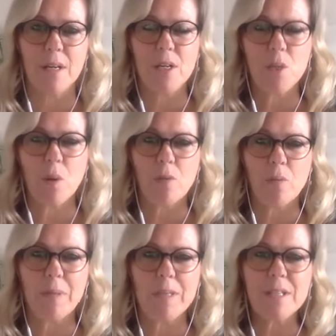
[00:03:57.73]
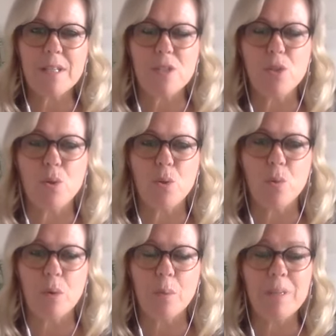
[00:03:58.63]
to our ability to
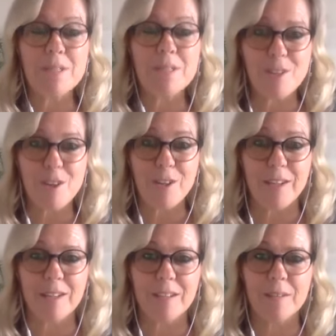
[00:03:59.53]
be discerning,